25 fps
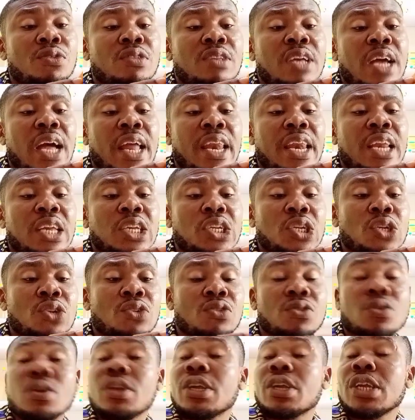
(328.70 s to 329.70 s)
they are allergic
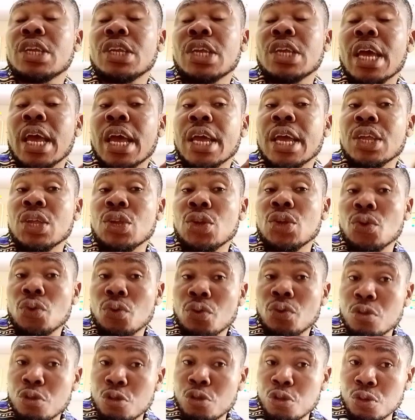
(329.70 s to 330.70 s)
to egg
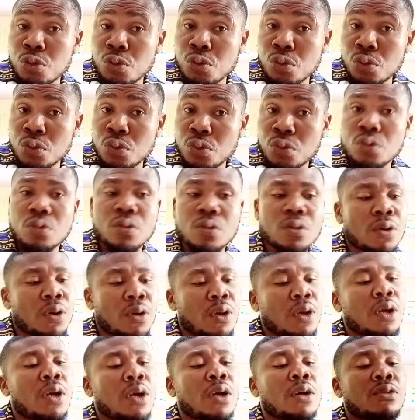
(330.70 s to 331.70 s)
yolk too.
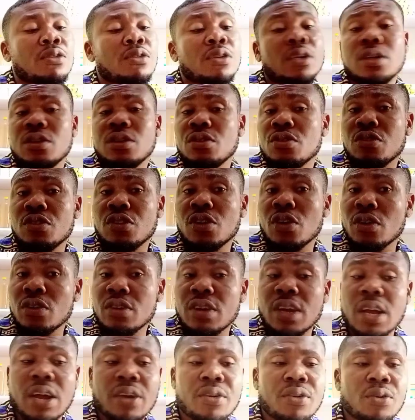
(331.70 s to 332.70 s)
You can use the
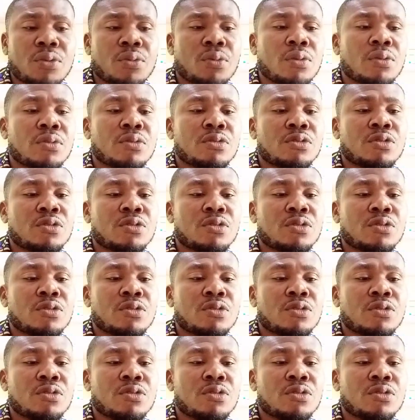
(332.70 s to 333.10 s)
ordinary one.